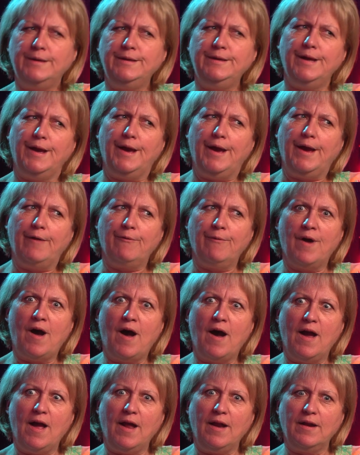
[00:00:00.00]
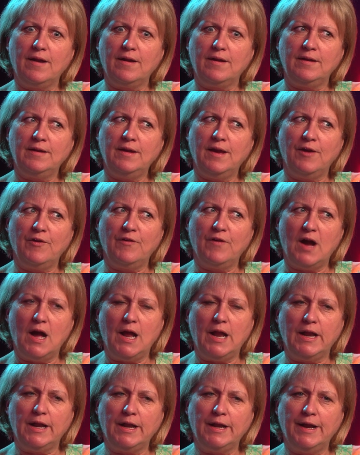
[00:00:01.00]
Yeah, right. Yeah,
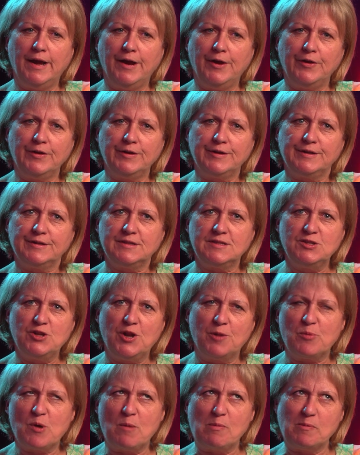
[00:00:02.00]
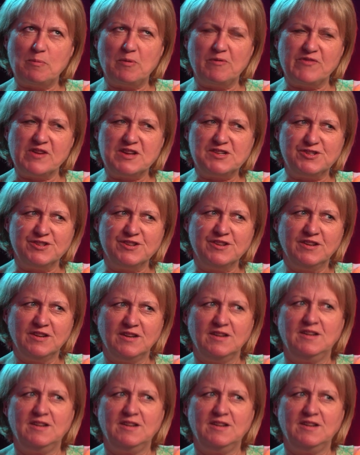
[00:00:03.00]
right. No, it's not a proper profession.